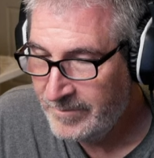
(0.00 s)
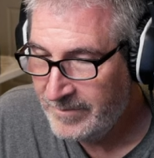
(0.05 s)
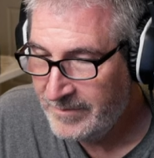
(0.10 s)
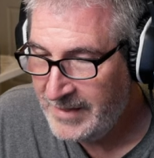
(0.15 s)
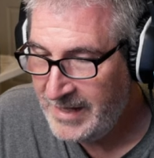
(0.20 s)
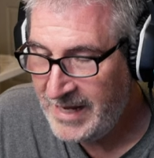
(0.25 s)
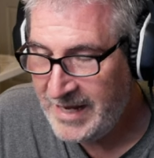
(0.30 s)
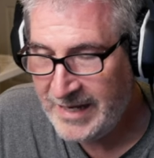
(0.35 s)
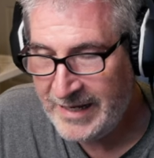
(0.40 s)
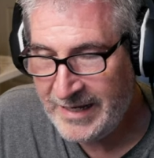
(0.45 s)

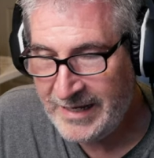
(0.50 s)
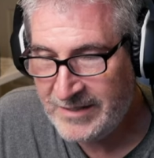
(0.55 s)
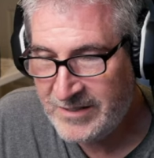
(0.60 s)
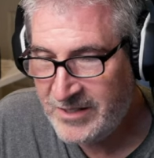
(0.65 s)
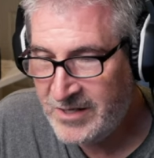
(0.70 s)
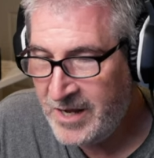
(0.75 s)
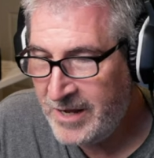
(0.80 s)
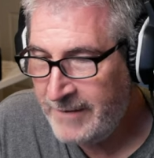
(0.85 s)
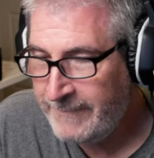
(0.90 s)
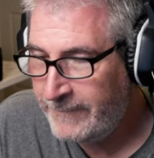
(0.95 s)
Yeah, it's
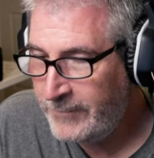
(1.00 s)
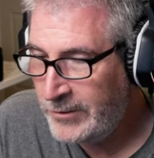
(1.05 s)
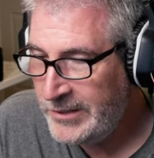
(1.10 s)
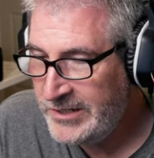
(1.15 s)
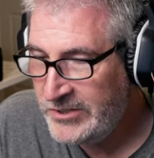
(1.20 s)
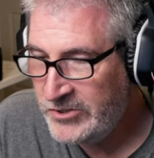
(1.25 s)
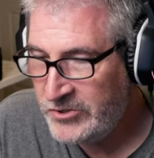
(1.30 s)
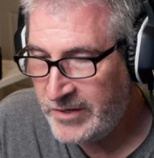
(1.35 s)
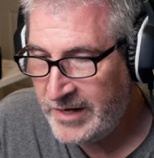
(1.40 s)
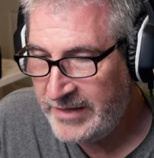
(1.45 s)
not
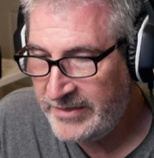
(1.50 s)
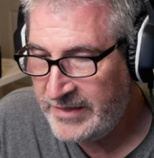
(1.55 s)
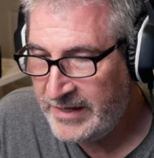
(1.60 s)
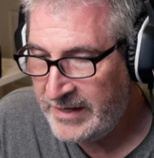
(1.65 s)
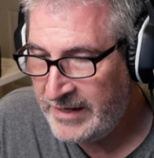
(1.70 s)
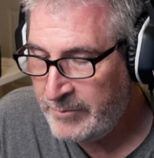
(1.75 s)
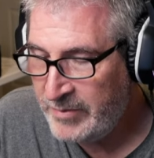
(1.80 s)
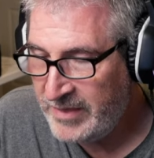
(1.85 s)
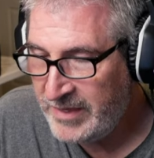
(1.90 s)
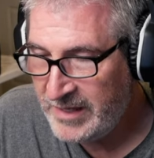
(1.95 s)
freeze-dried that
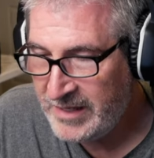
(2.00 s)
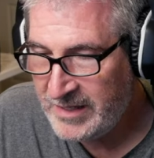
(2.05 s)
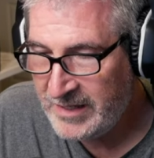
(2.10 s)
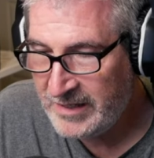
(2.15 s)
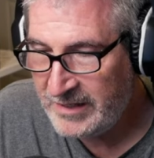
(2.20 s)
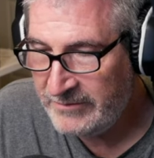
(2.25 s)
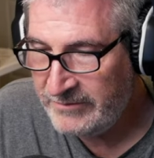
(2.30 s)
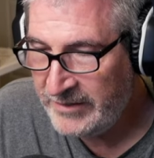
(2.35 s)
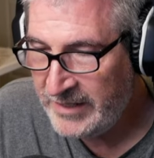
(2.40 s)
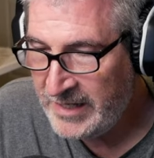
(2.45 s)
I'm thinking
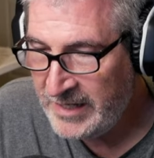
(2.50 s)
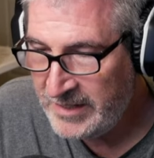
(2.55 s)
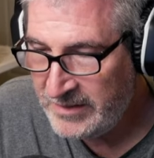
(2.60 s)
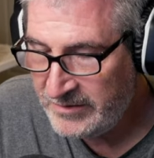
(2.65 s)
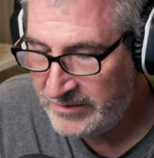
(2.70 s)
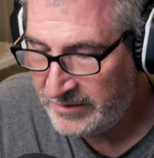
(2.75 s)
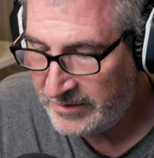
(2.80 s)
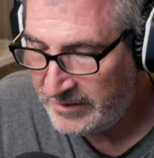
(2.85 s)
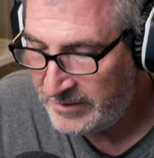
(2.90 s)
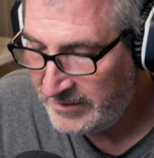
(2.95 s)
of
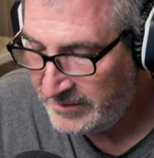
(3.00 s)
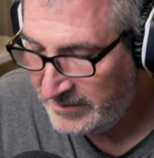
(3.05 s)
either.